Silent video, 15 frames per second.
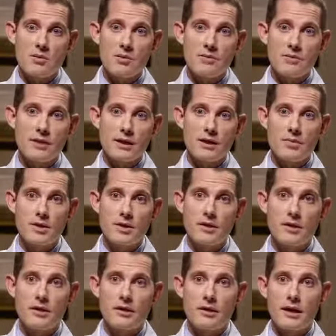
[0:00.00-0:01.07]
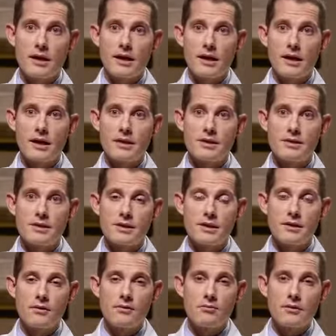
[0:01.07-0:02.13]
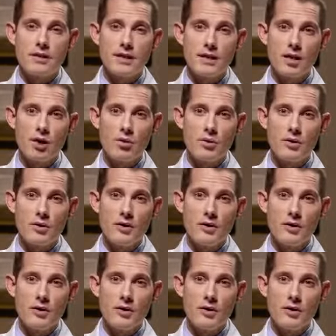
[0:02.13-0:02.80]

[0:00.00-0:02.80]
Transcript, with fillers: of the labia and uh, really help